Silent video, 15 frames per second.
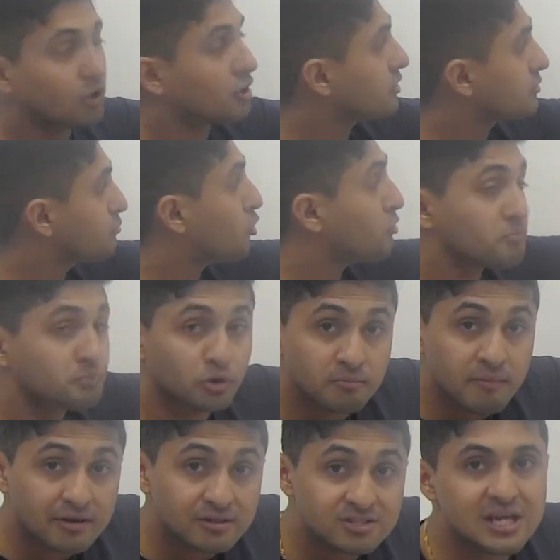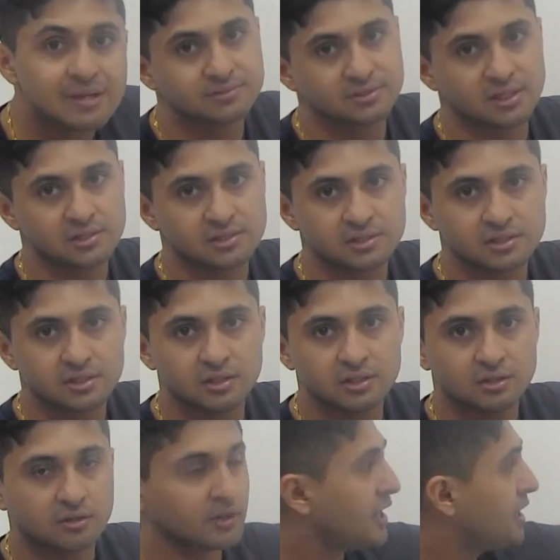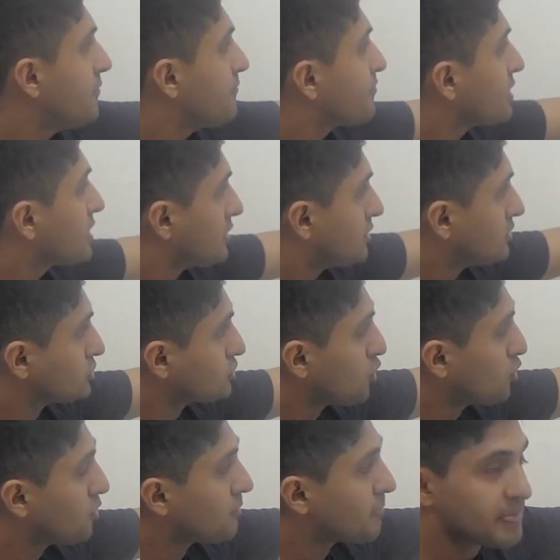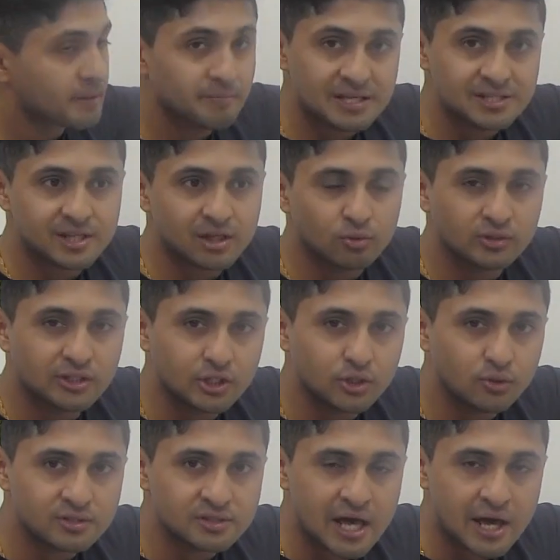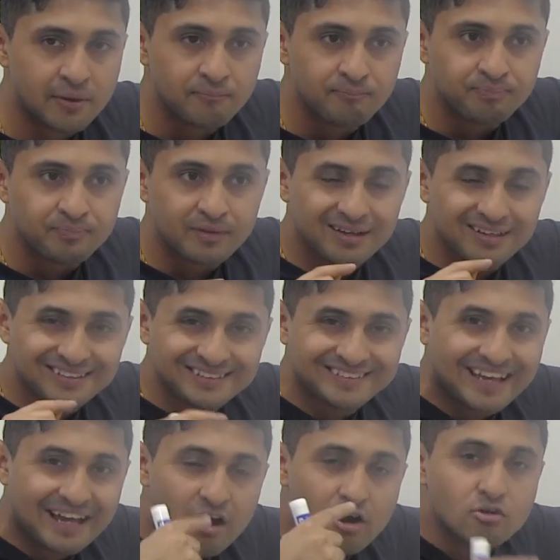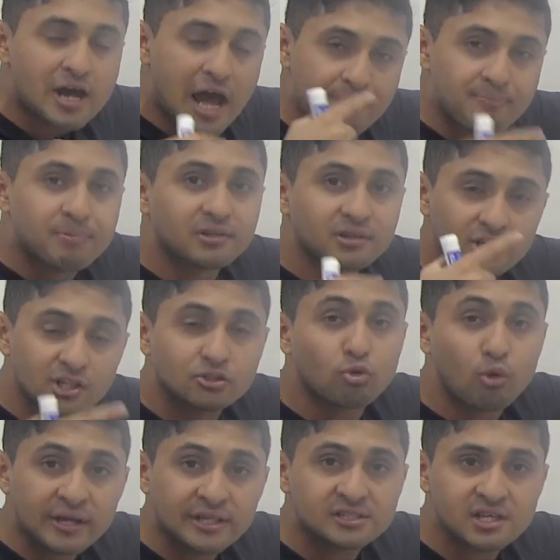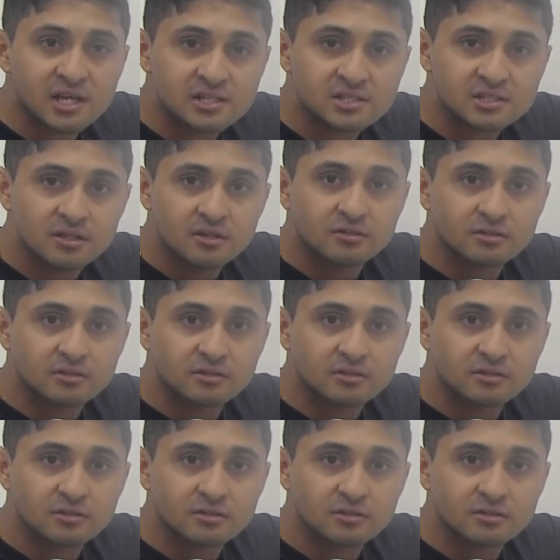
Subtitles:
or bone marrow stem cells. Okay, so basically what they do is that they are rapidly growing cells.